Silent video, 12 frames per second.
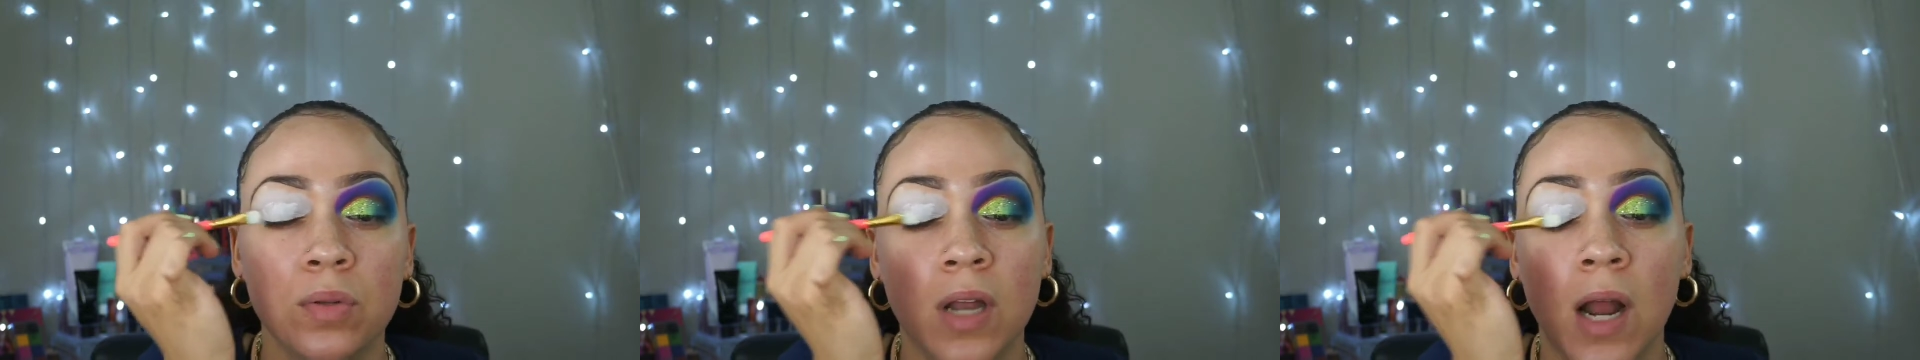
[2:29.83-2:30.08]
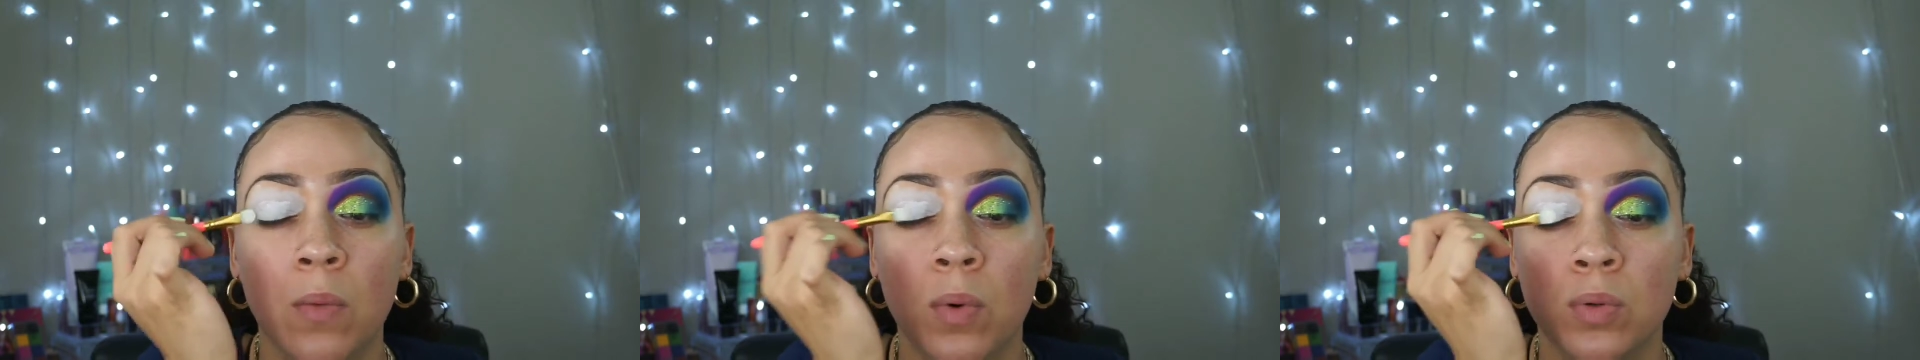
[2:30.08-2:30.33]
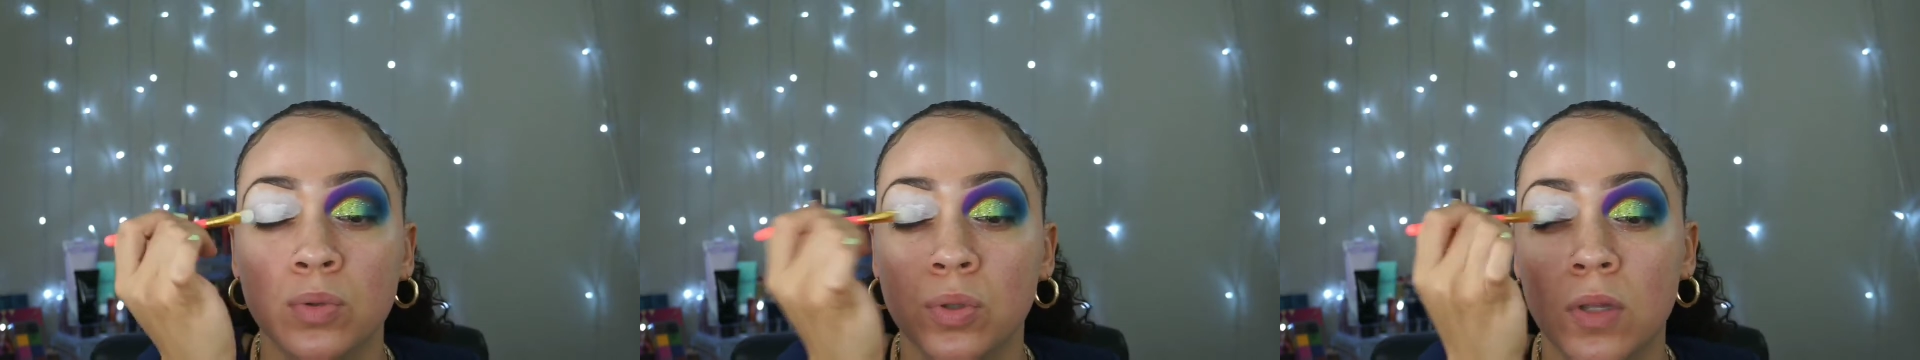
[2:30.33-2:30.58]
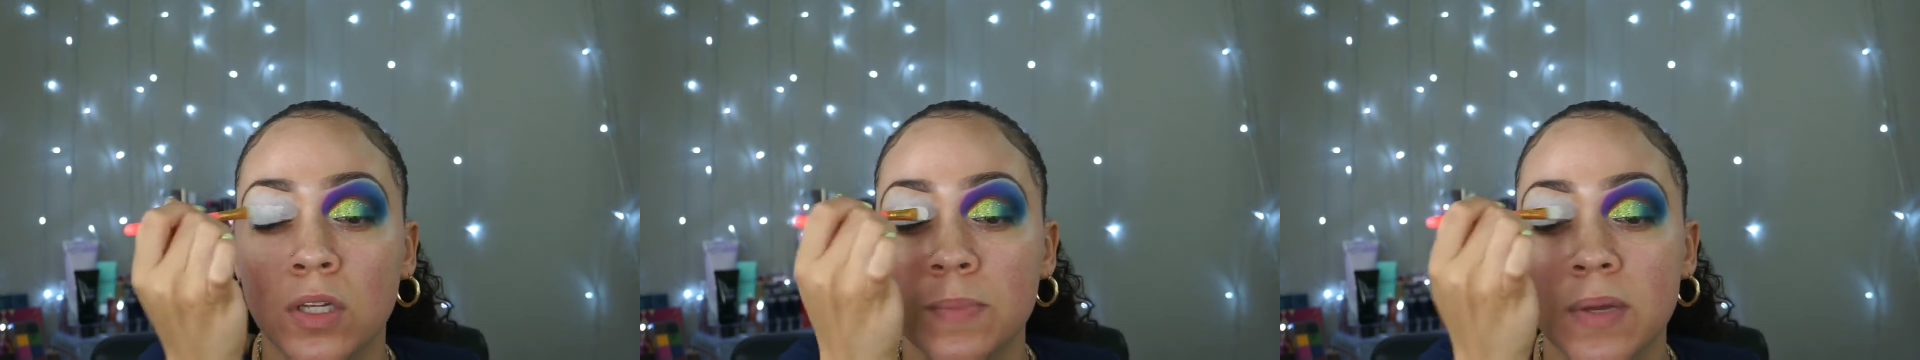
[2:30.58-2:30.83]
then I won't
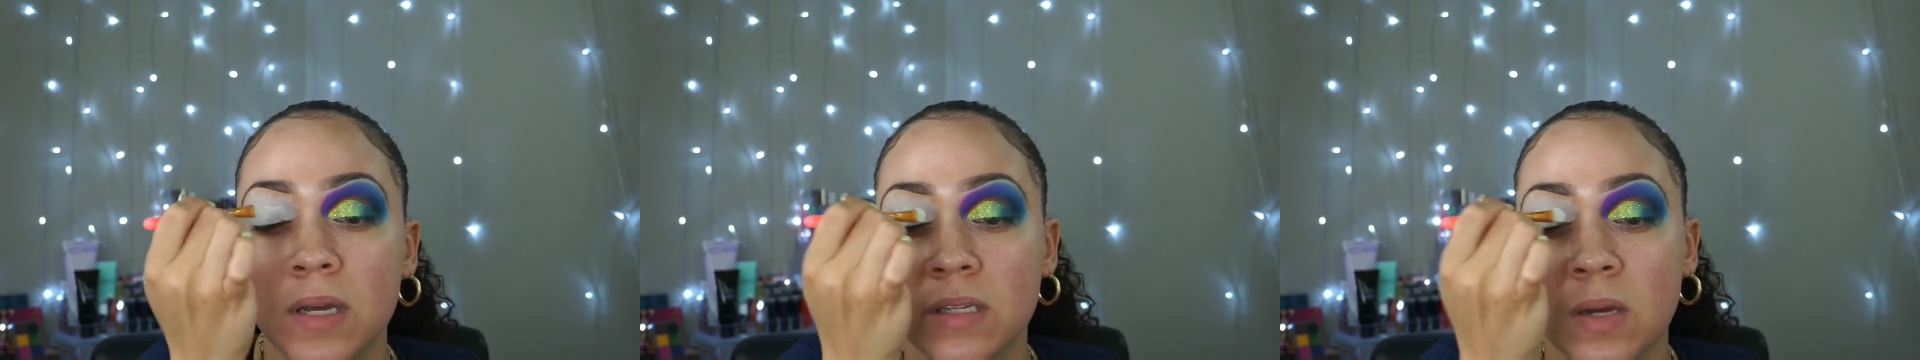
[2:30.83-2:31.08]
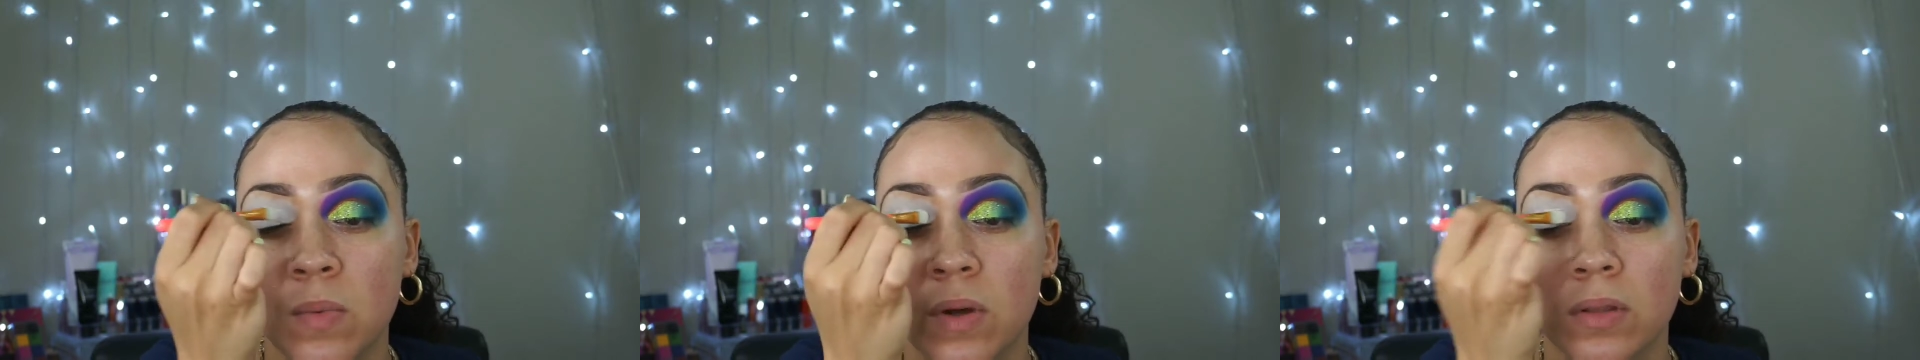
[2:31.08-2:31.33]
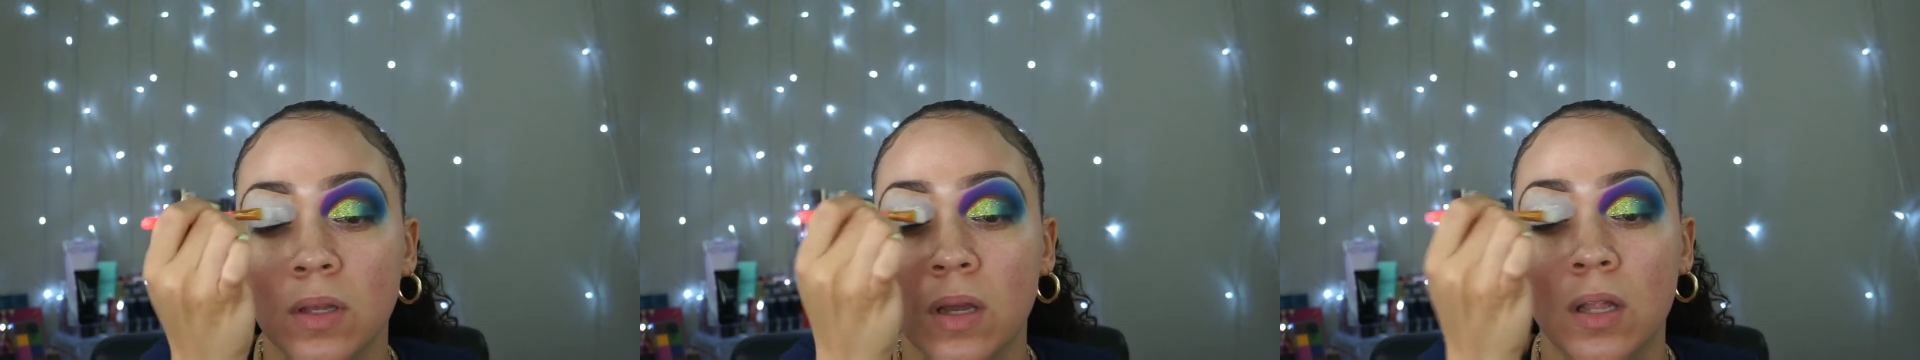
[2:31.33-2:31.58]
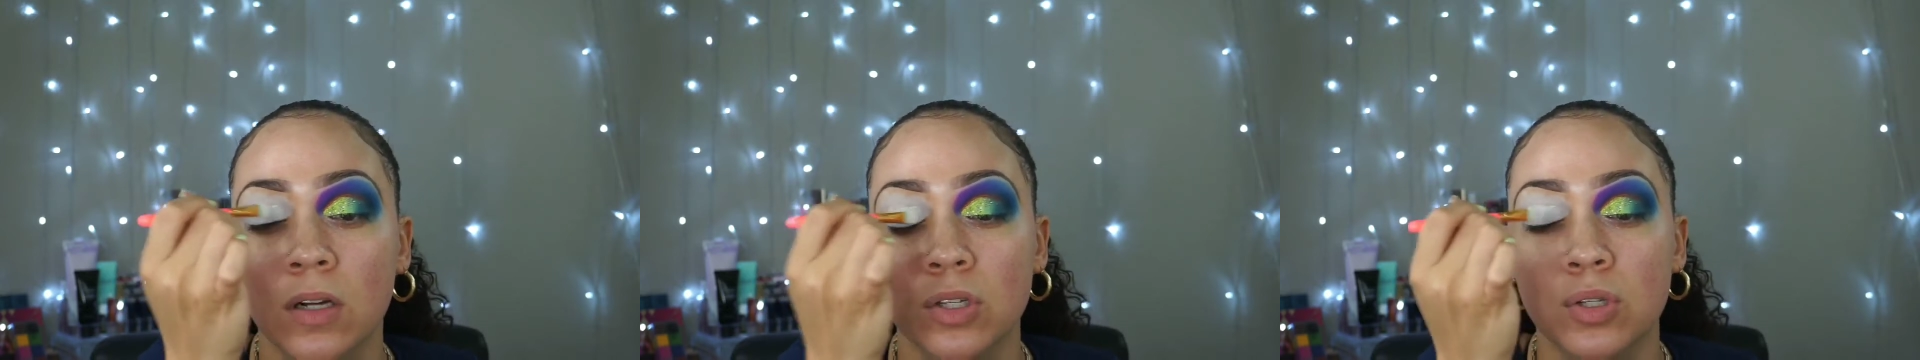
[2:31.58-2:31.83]
do this because I want the
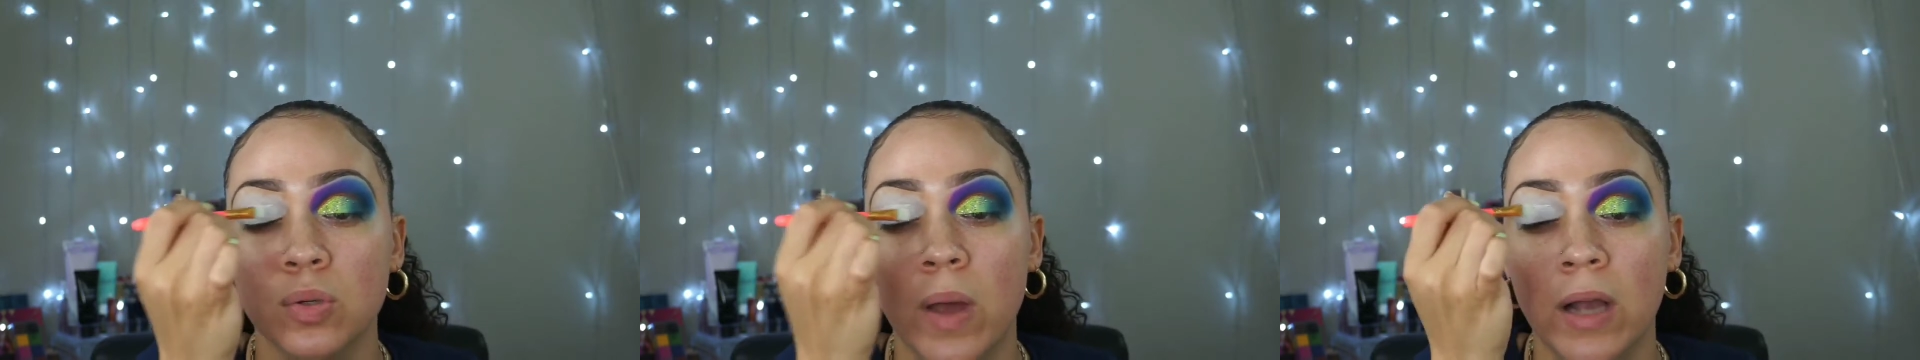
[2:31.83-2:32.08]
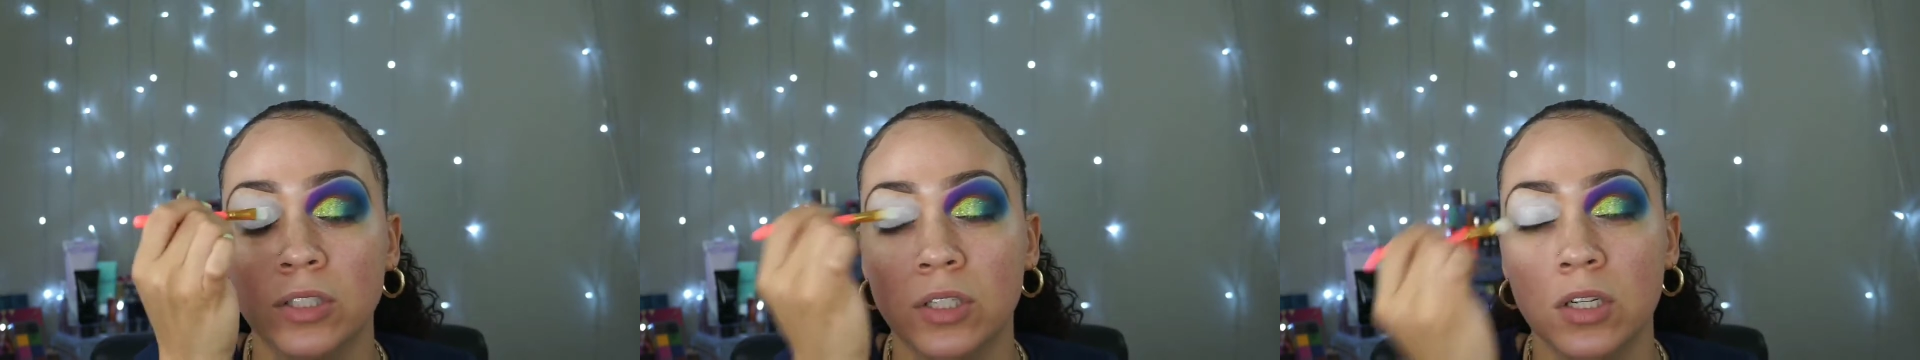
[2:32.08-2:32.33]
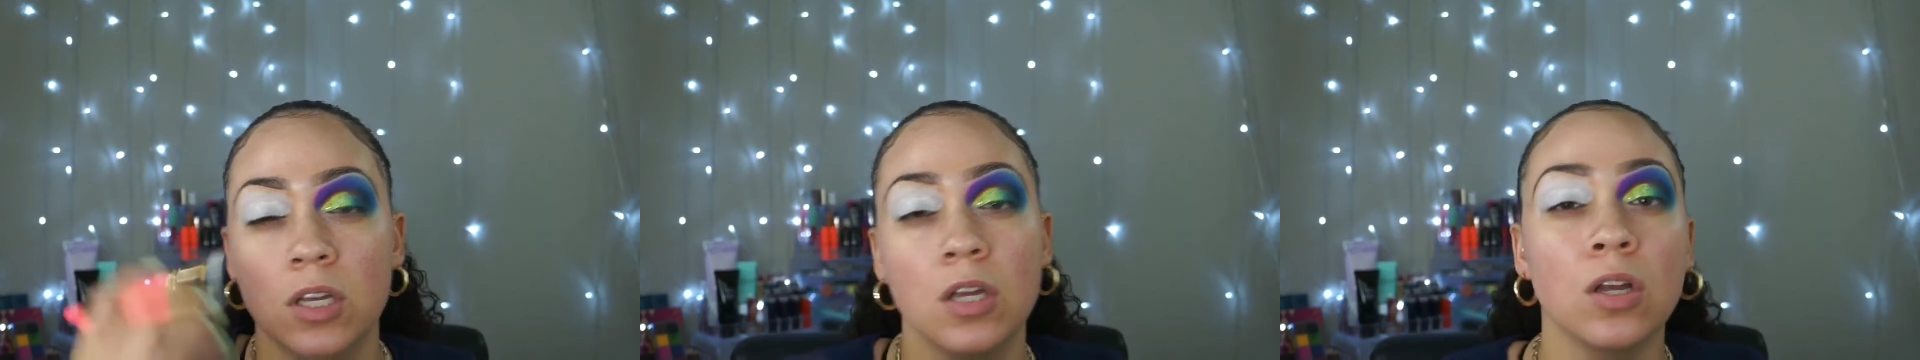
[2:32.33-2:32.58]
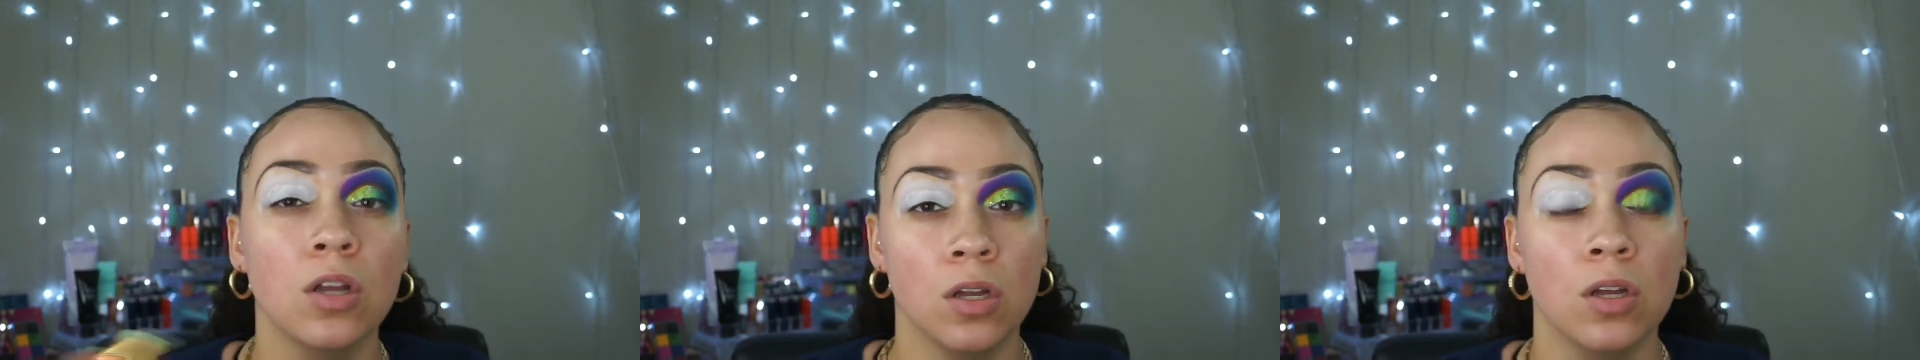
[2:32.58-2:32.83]
color to actually